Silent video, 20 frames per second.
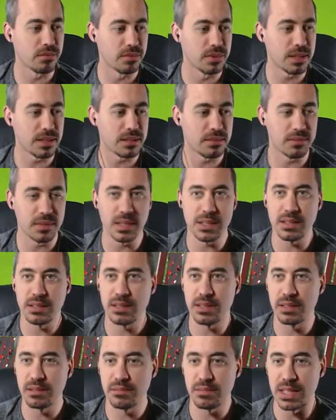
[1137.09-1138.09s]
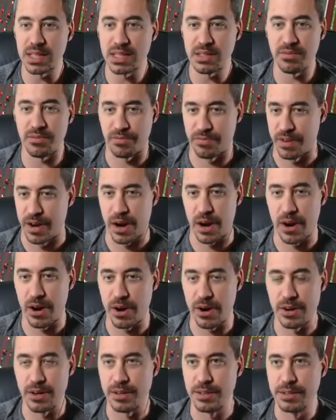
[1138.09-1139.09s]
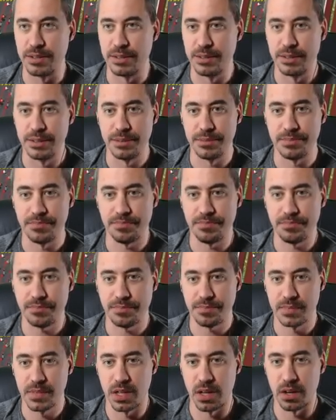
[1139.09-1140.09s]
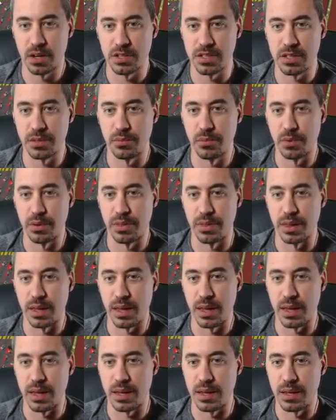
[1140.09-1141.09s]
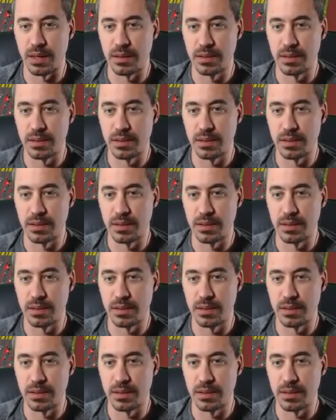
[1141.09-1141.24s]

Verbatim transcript: Well, that's that's fair. Gunnarsson with the